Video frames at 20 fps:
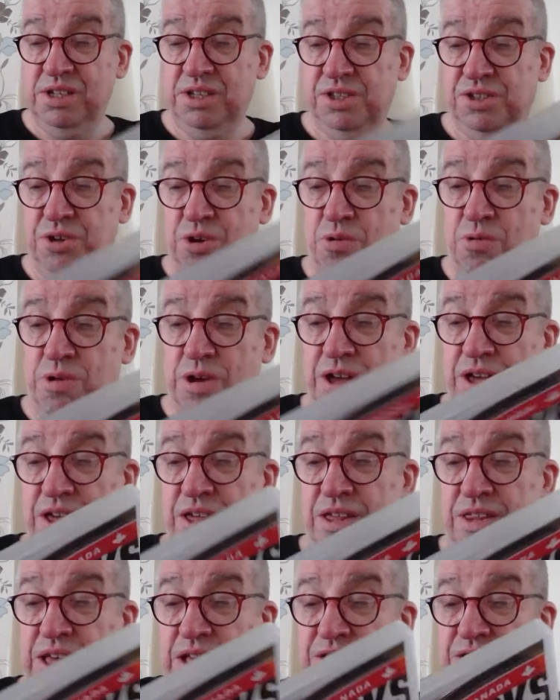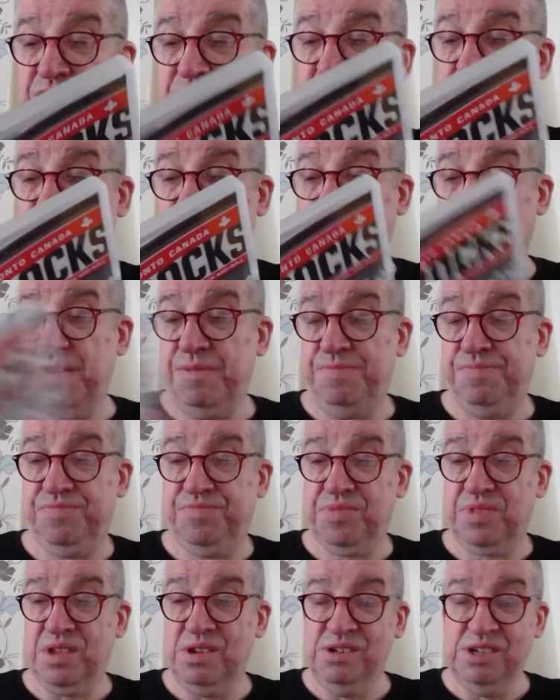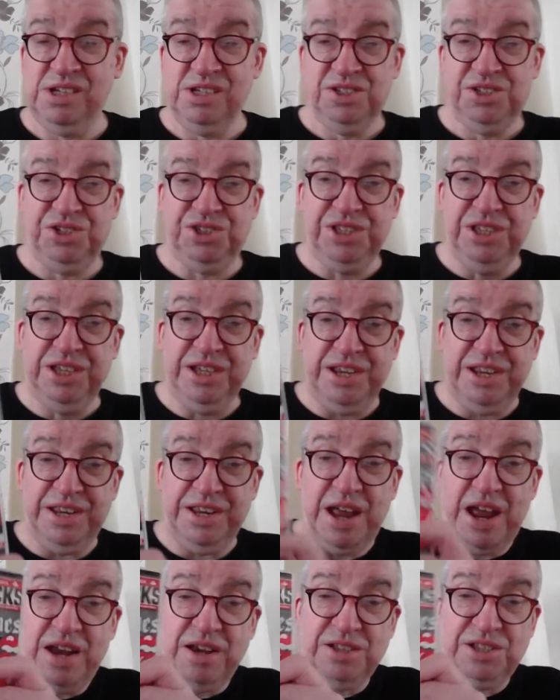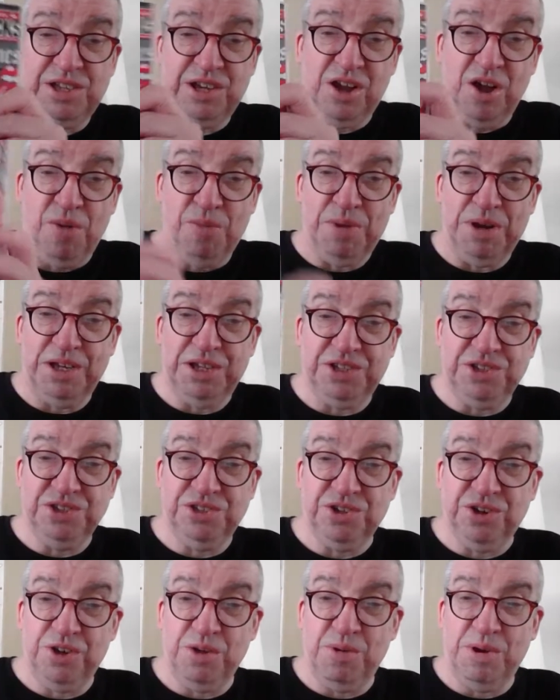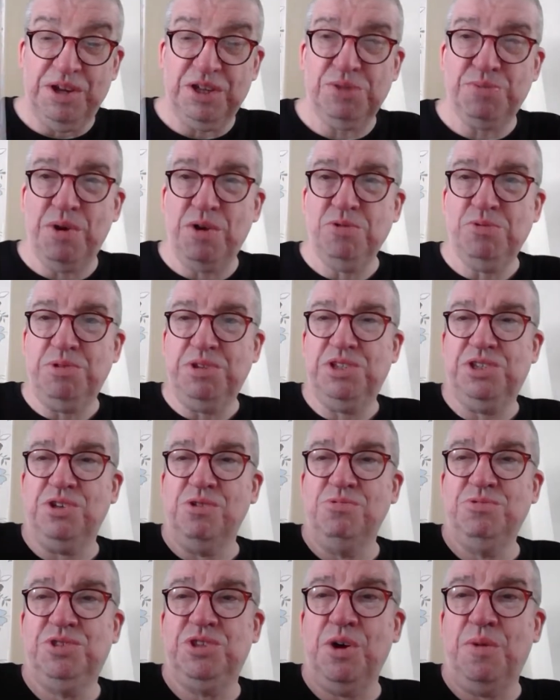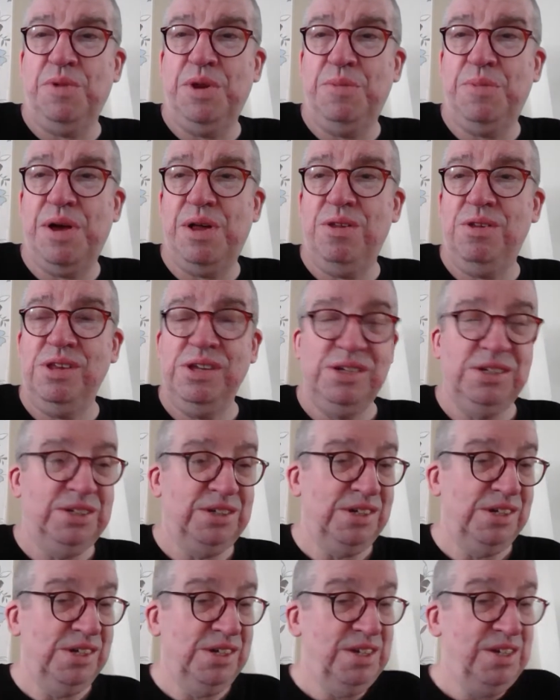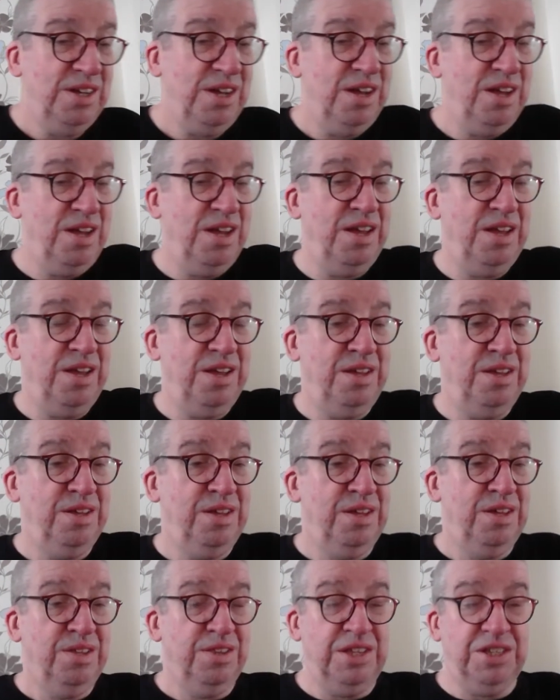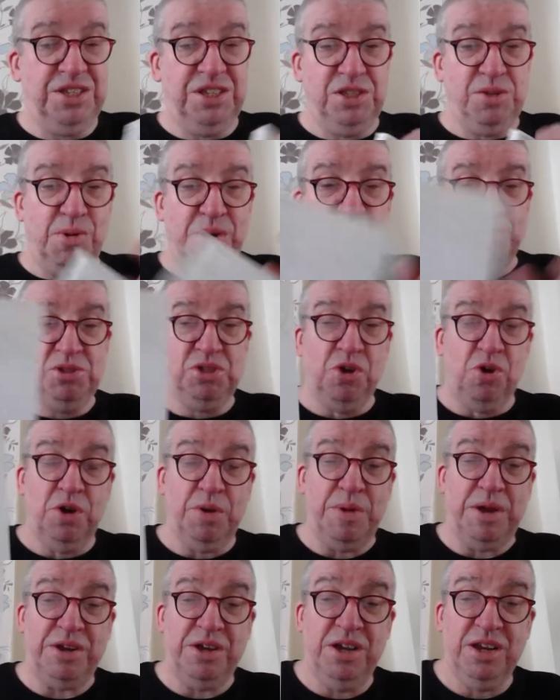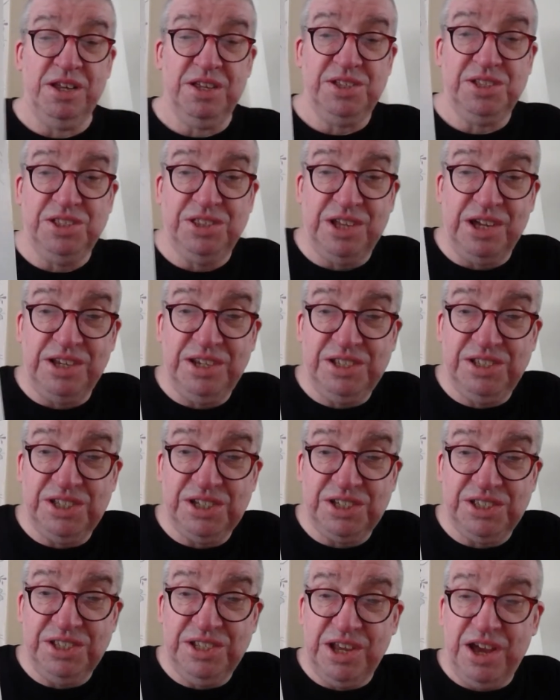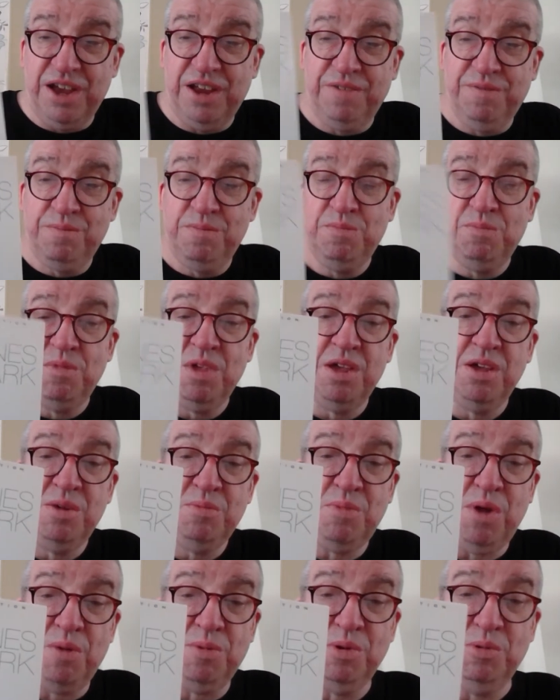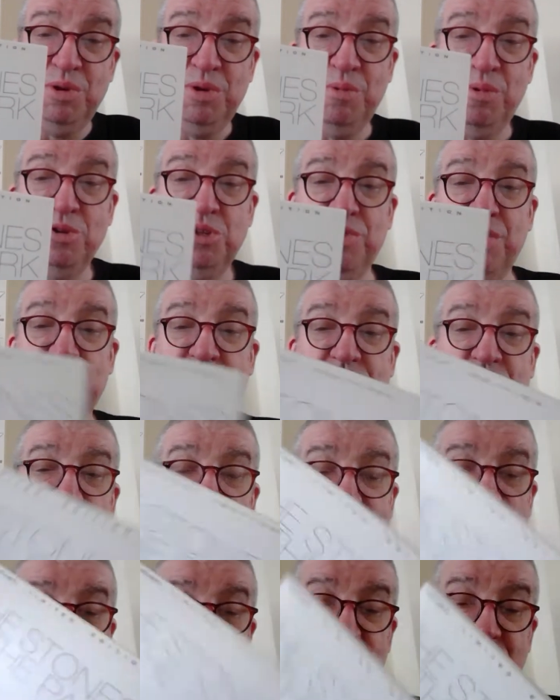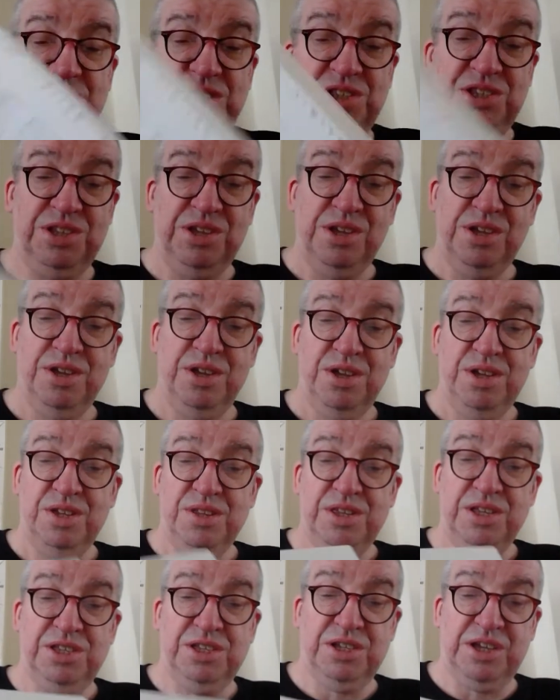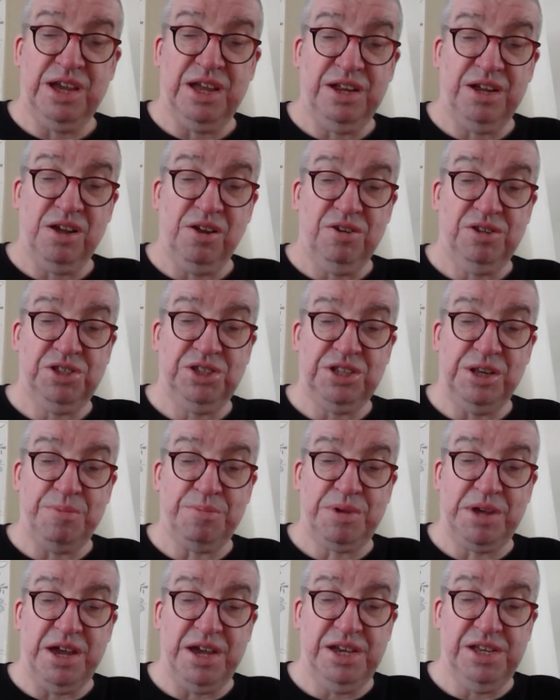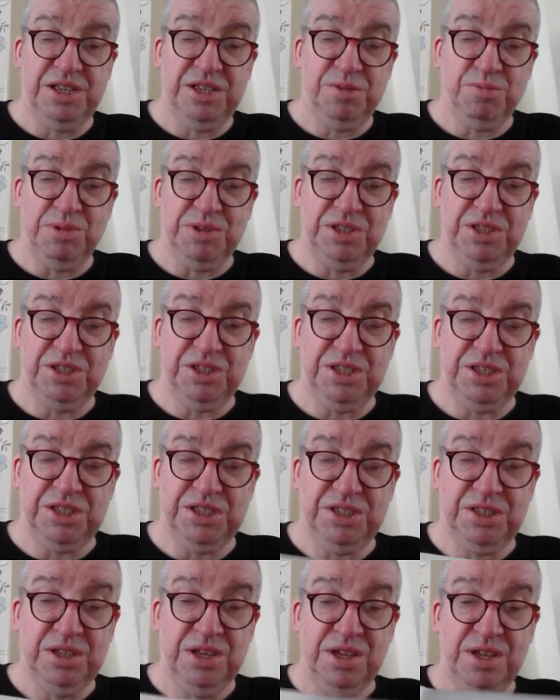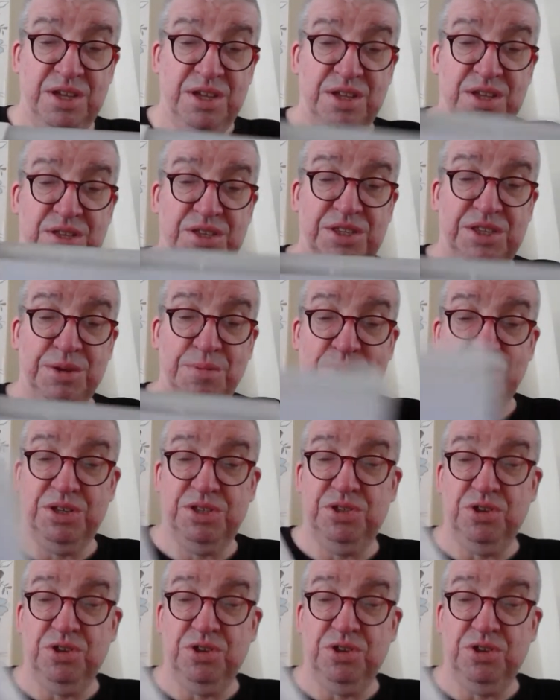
So that's sneaking in there as a compilation sort of one, I suppose, with a stone top and a belt. This is the one I was talking about earlier. This is 1969, probably one of the most famous concerts. This is going to go a slipcase with a similar